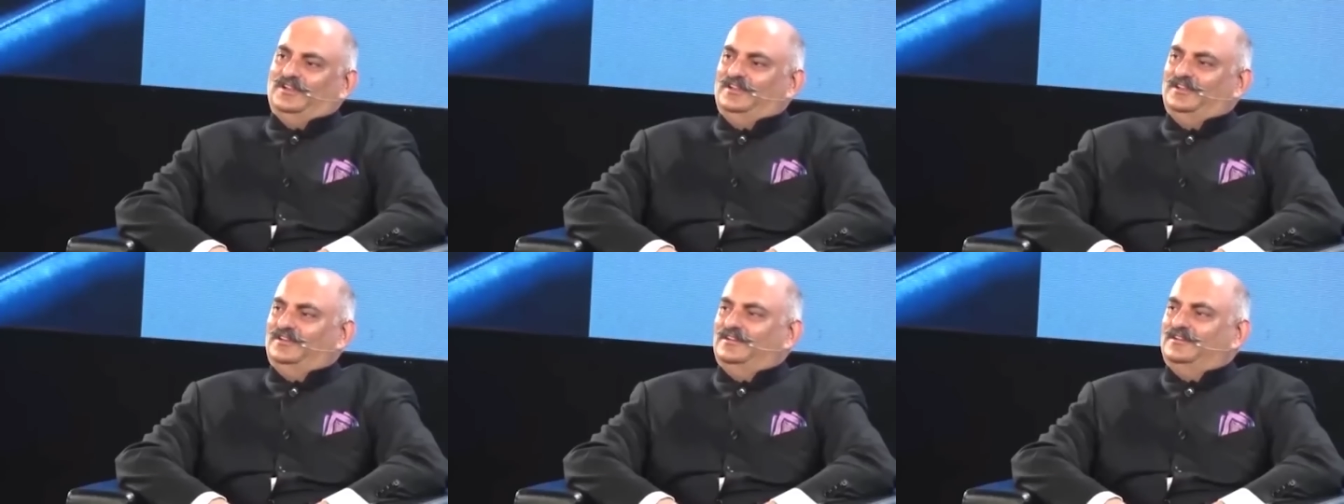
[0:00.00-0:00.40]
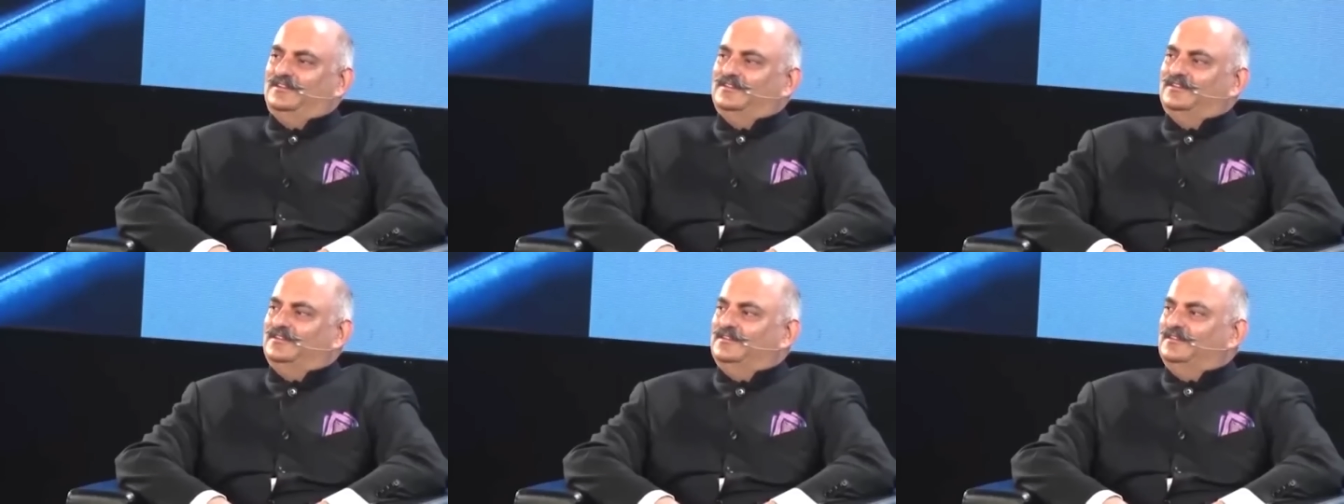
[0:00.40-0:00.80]
a year
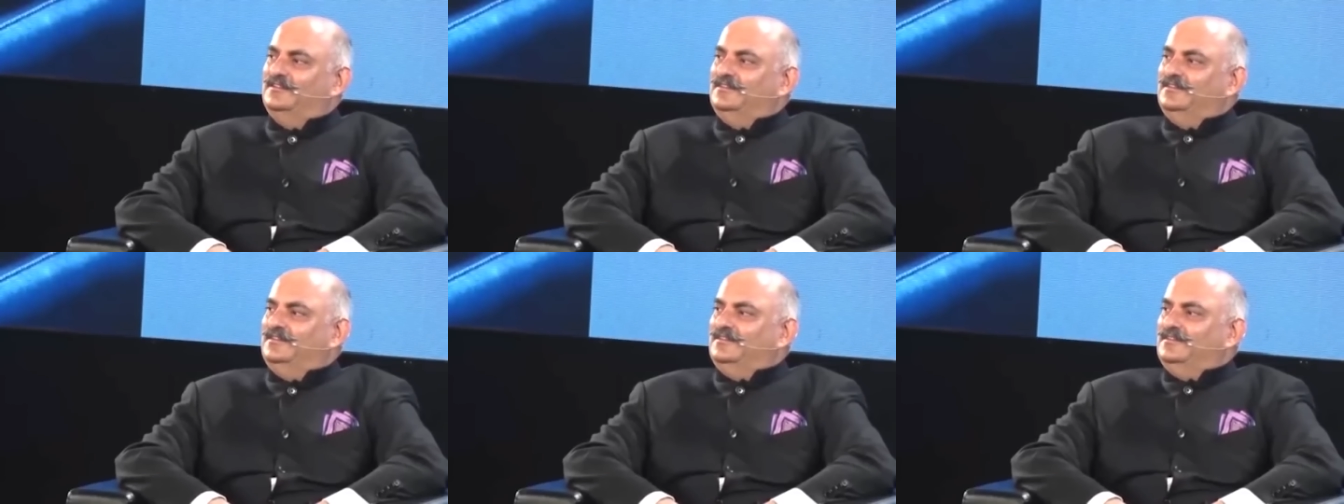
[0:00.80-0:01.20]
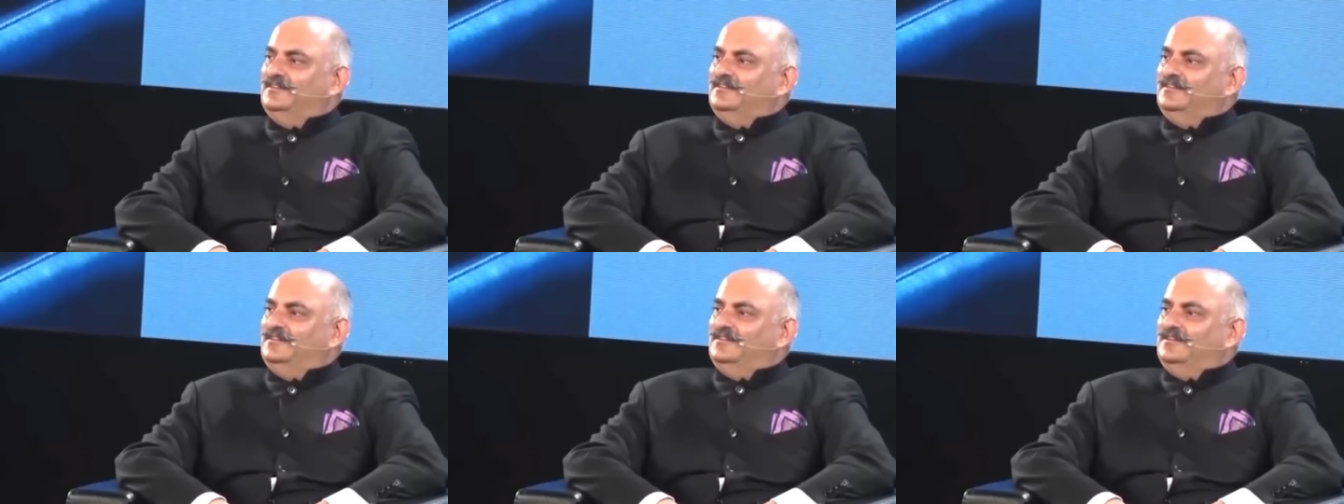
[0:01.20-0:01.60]

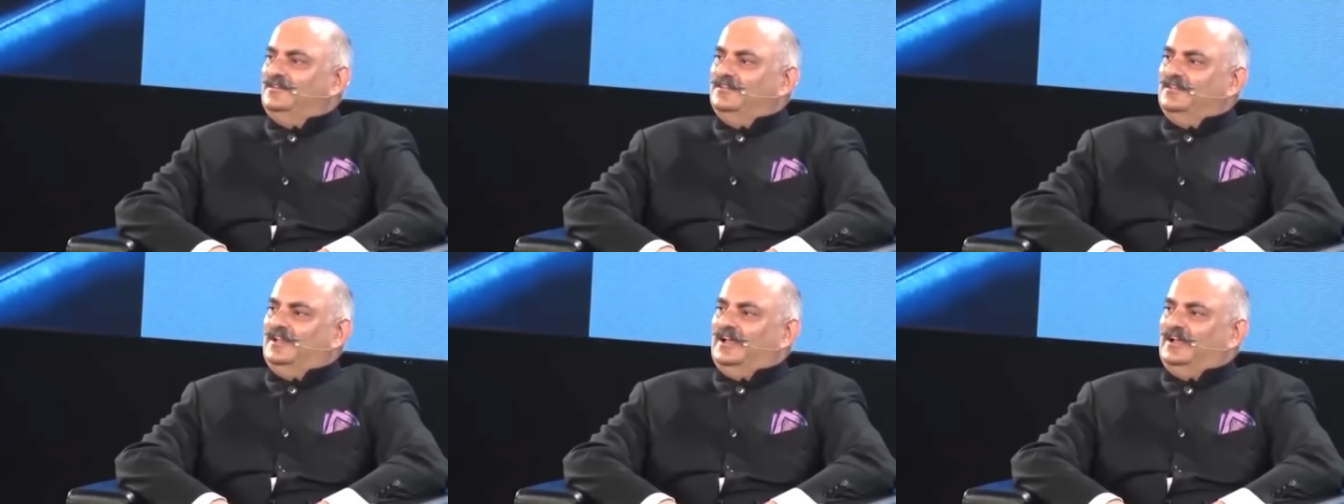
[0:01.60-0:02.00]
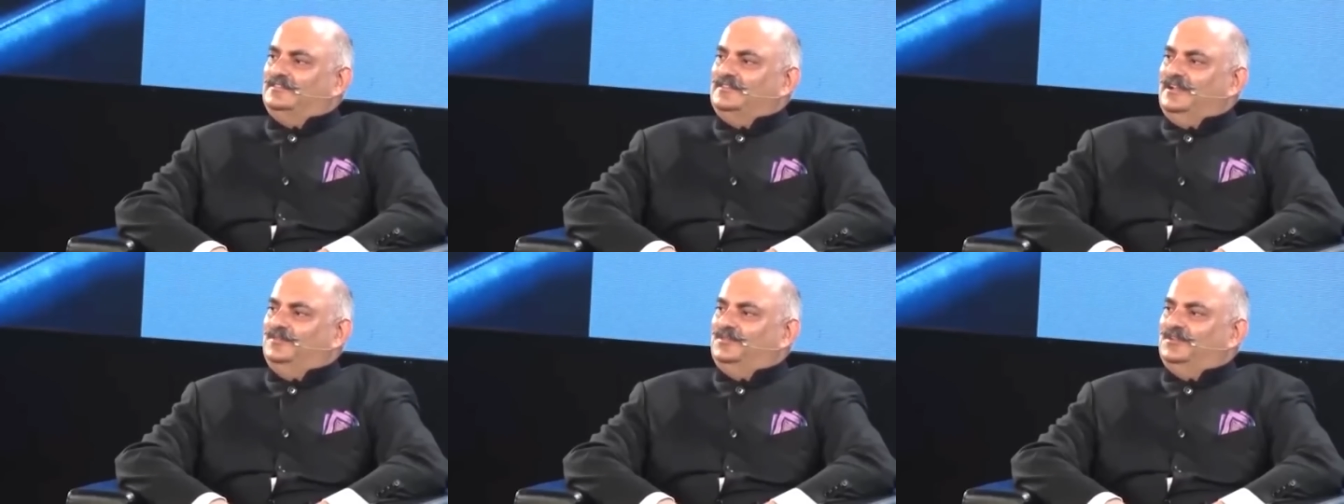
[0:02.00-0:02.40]
on the
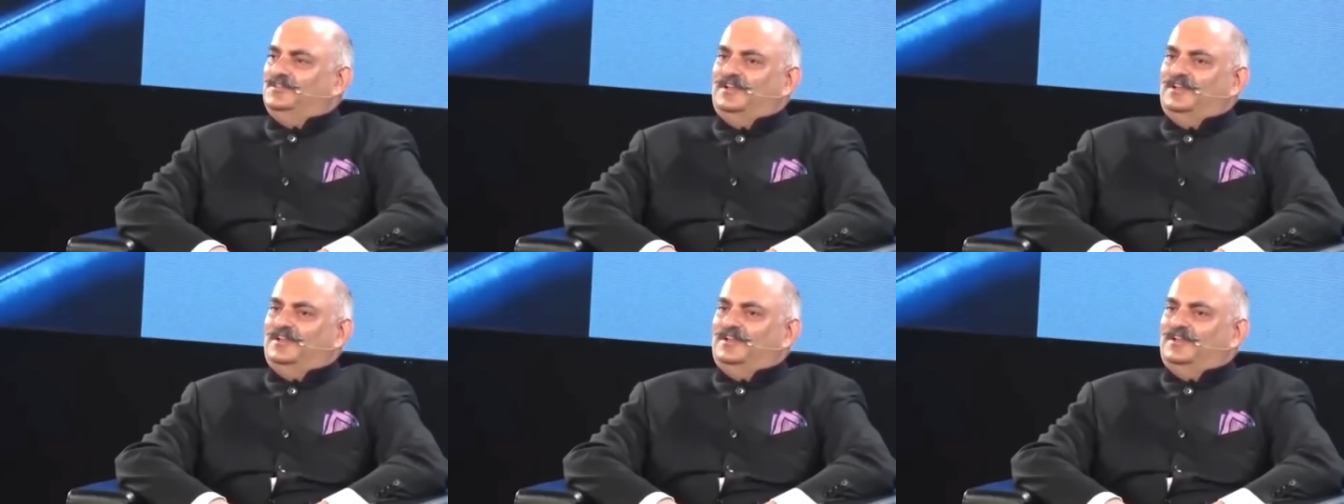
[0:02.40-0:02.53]
last 10%.